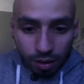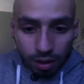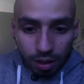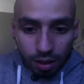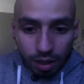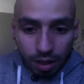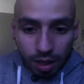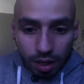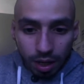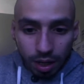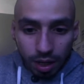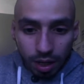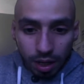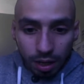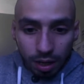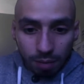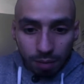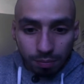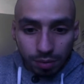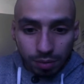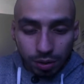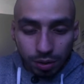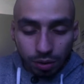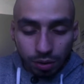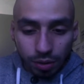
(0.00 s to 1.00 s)

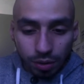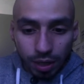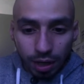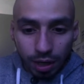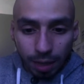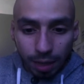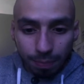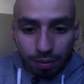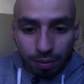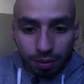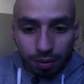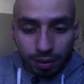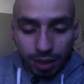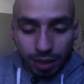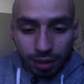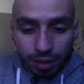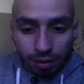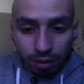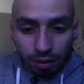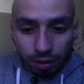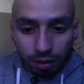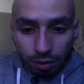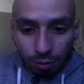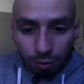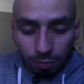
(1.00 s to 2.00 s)
So here I put that
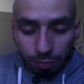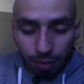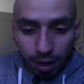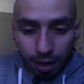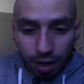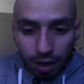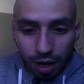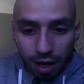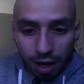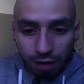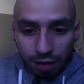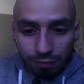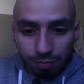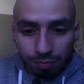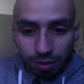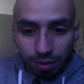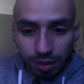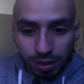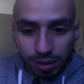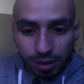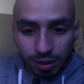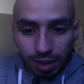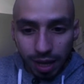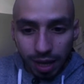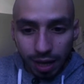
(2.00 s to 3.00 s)
the loan payoff
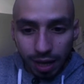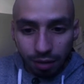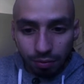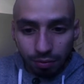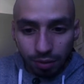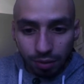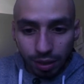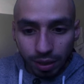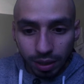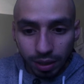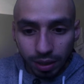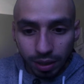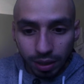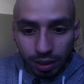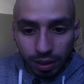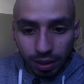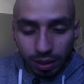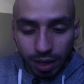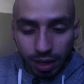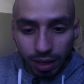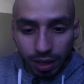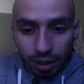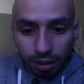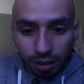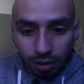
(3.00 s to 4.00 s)
plus the equity
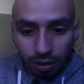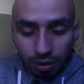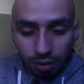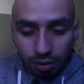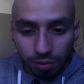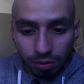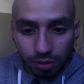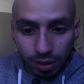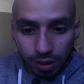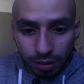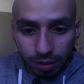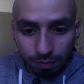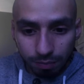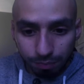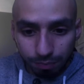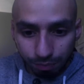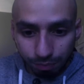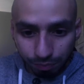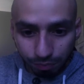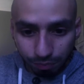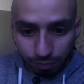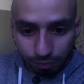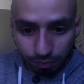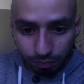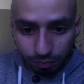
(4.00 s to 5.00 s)
net at closing.
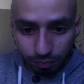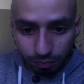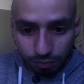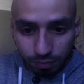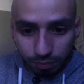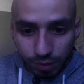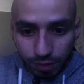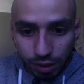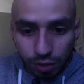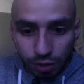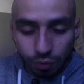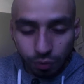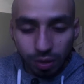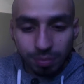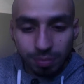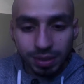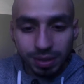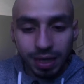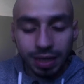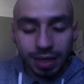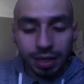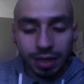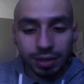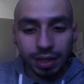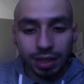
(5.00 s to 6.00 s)
So what I'm
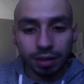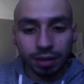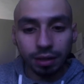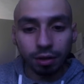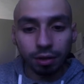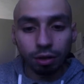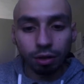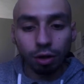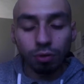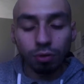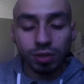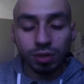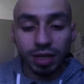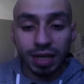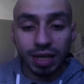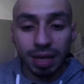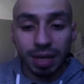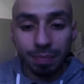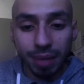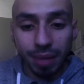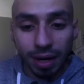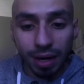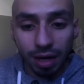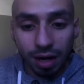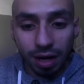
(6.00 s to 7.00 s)
saying here is that their loan's going to
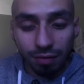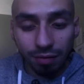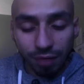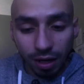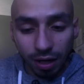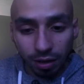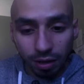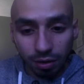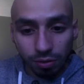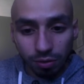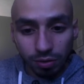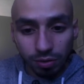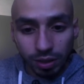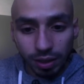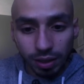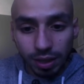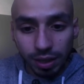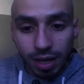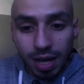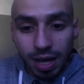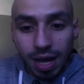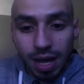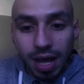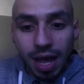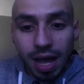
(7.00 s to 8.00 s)
get paid off at closing,
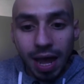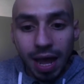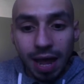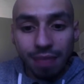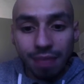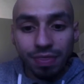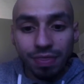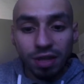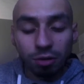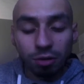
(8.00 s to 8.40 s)
and they'll